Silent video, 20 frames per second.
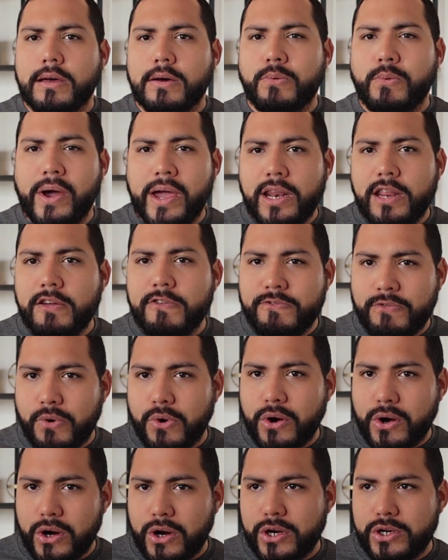waiting
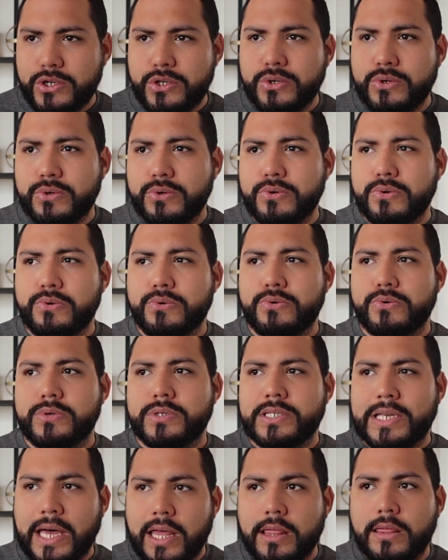for her to
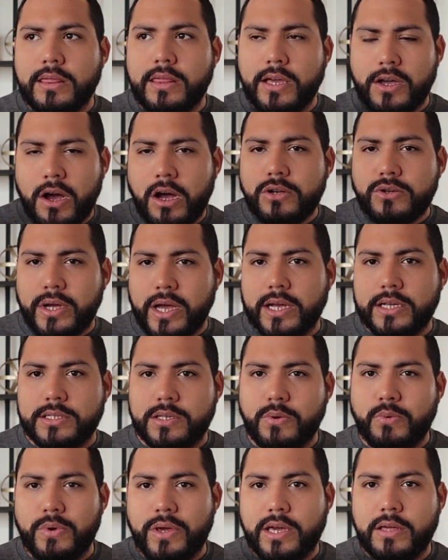send the contract
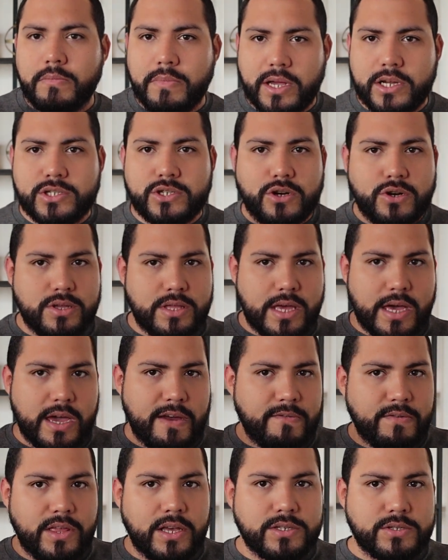so we can make sure that
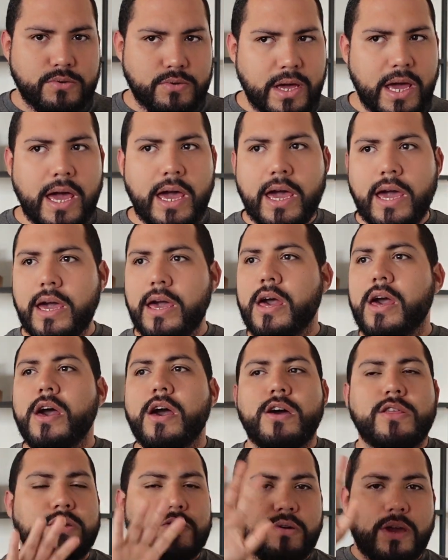everything's okay.
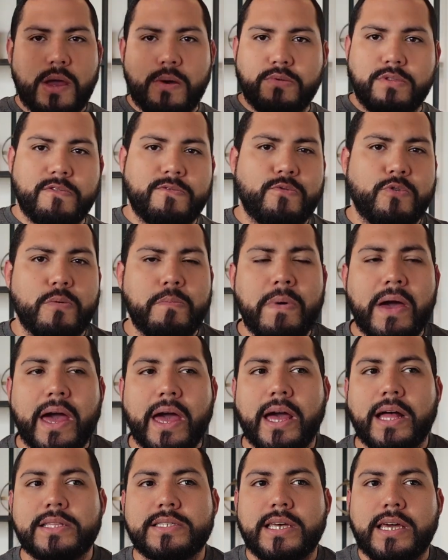They're okay with the 4
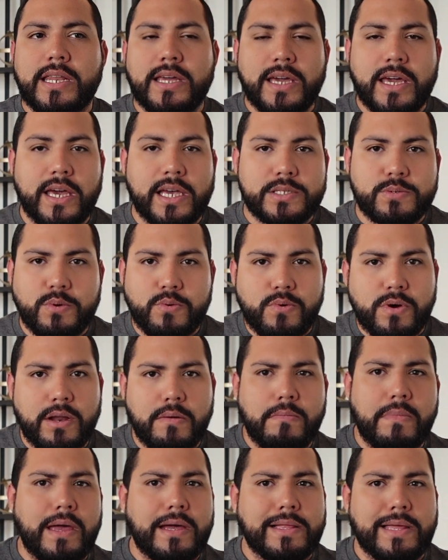pets, and in case we want to
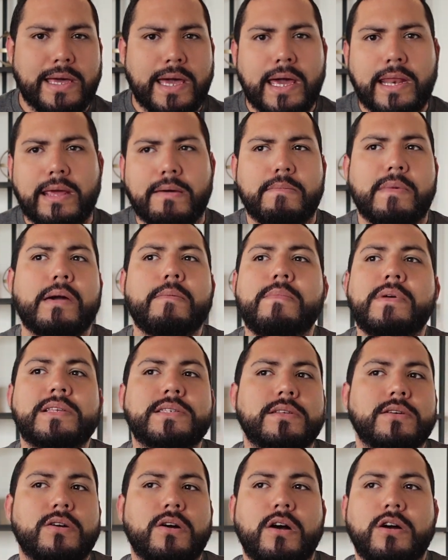make like any amendments
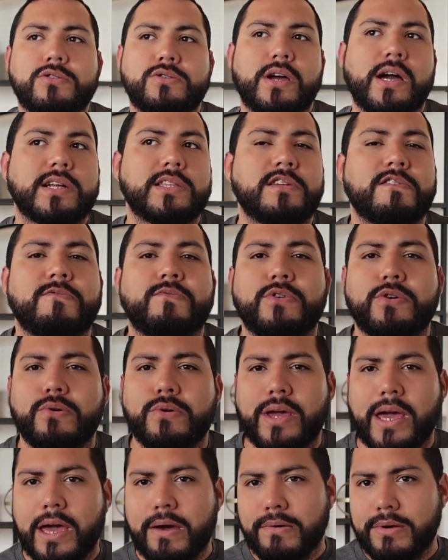to the contract, and if we're
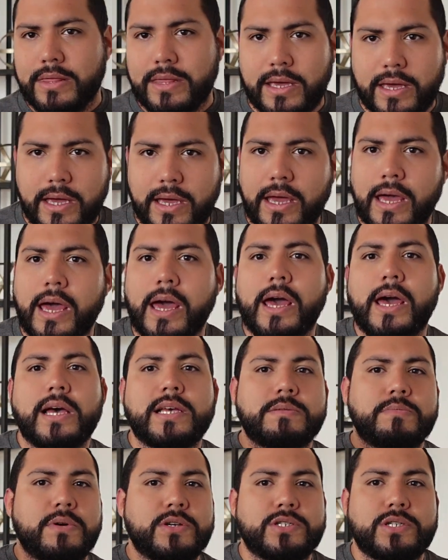okay with it,
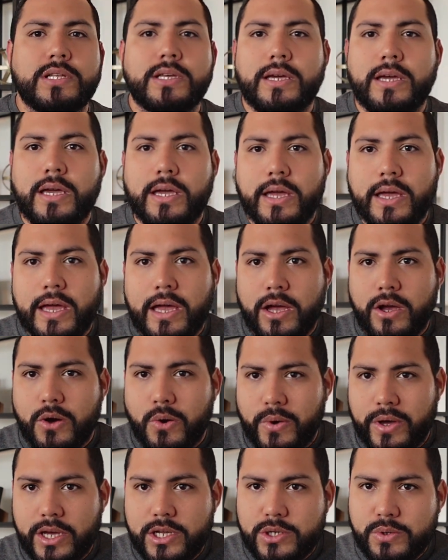especially
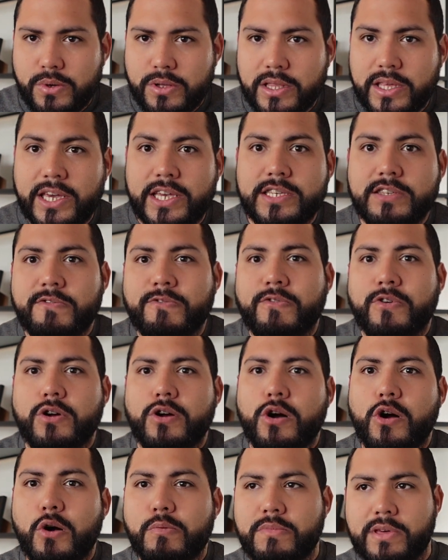going into a lease for
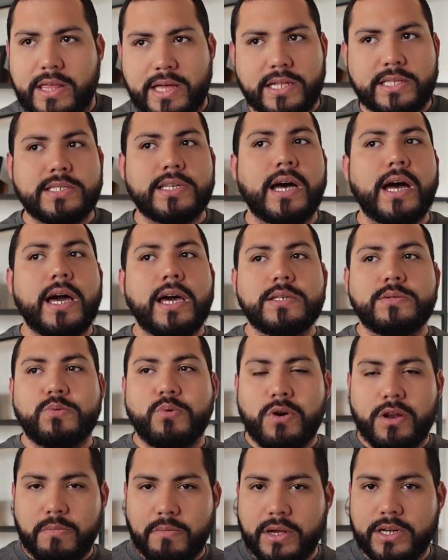a home of that size. We
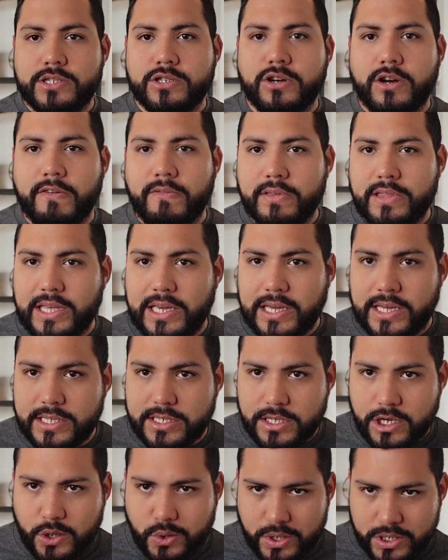want to make sure everything
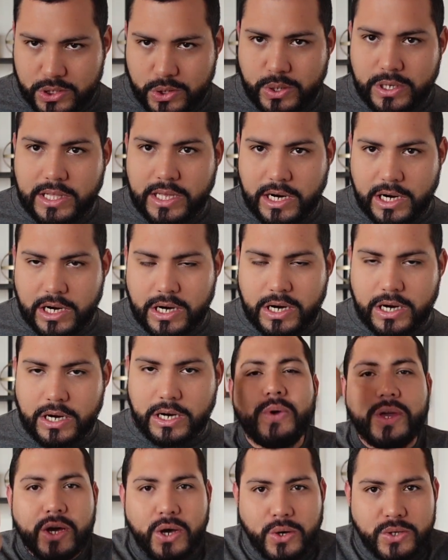is crystal clear.
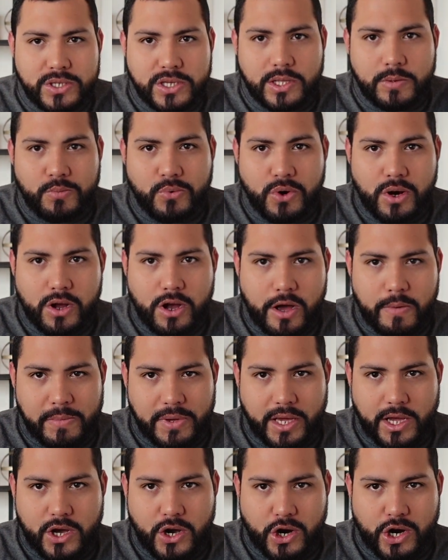We go to the
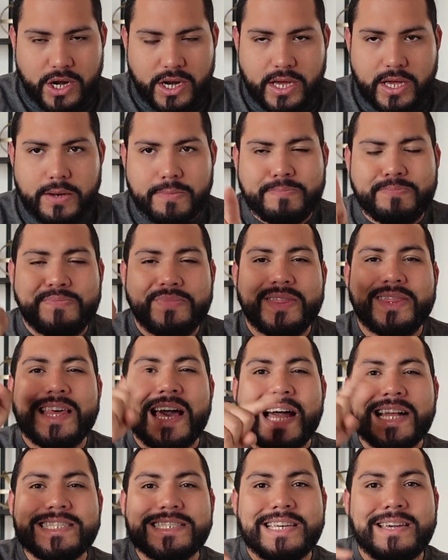Morikami Garden.
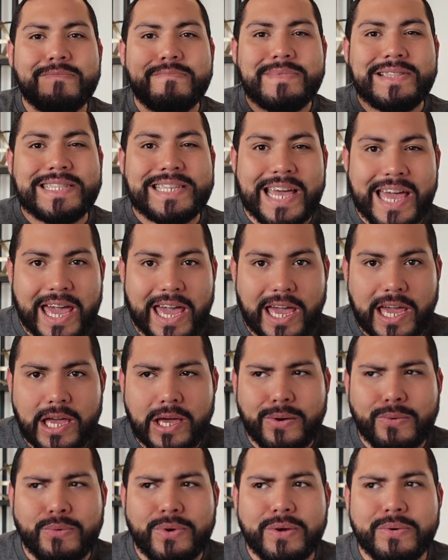That same
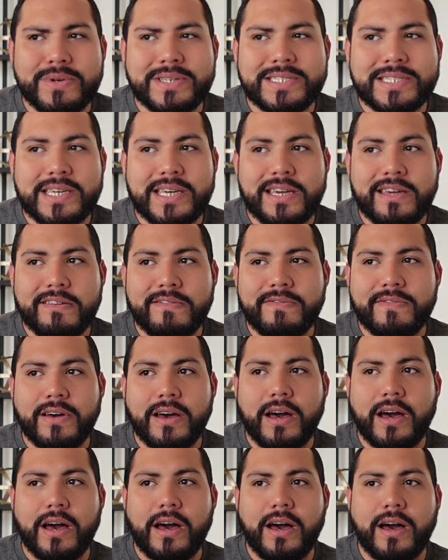day, we receive,
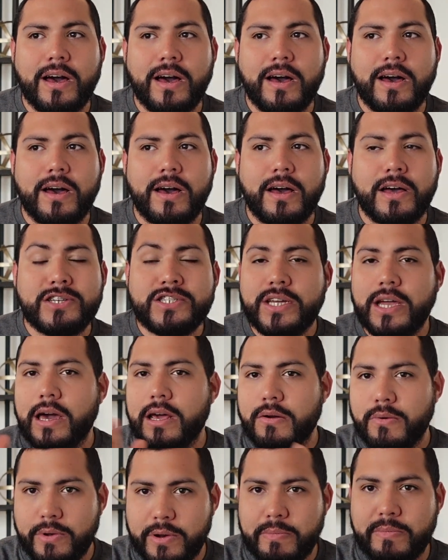she had
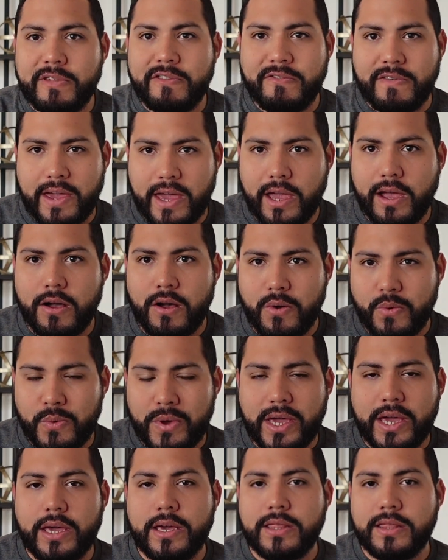already been vague all
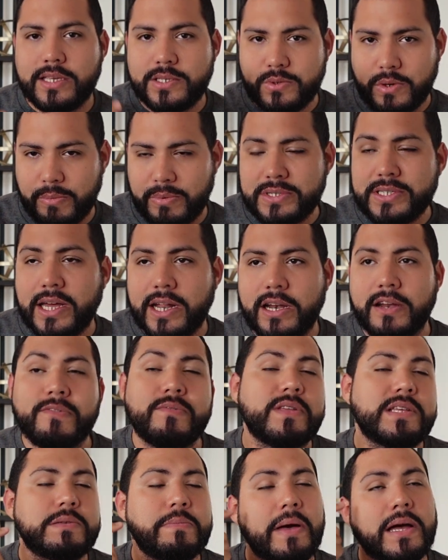week, this representative
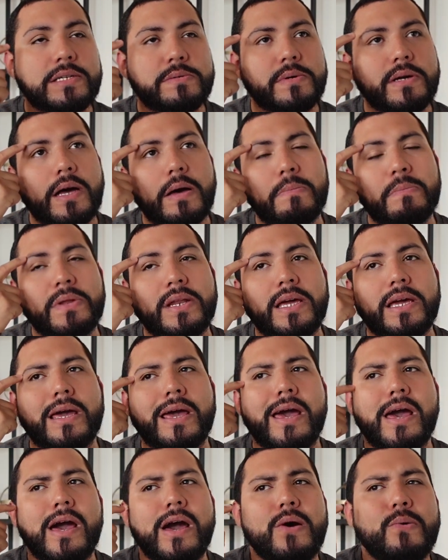from this management company.
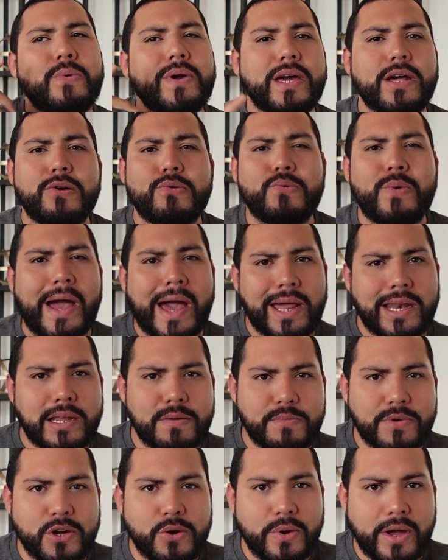We get a
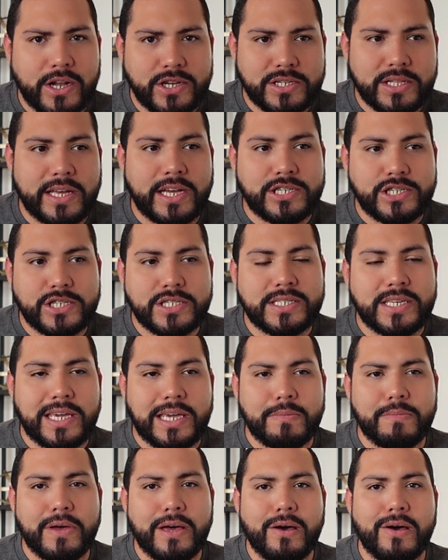random congratulations
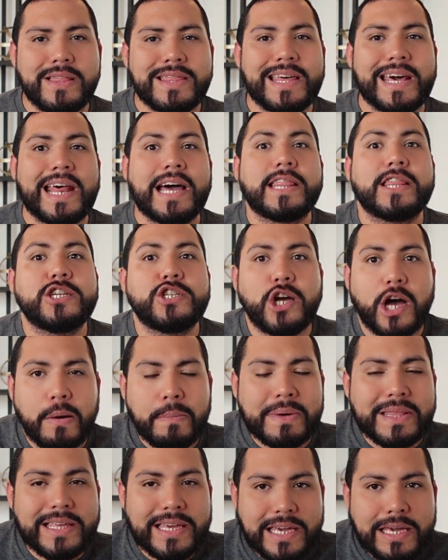email that at the
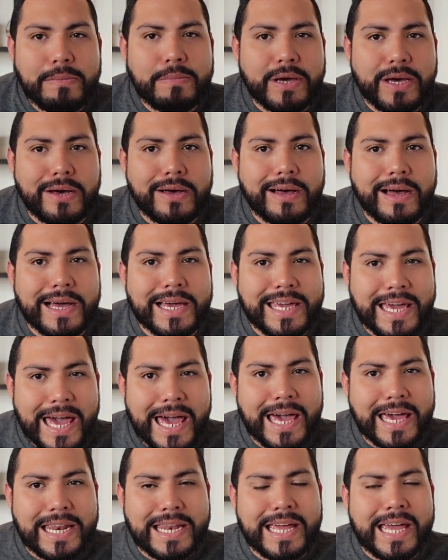top of the email,
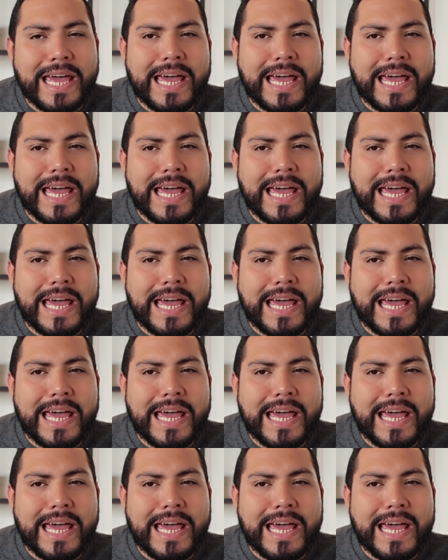again,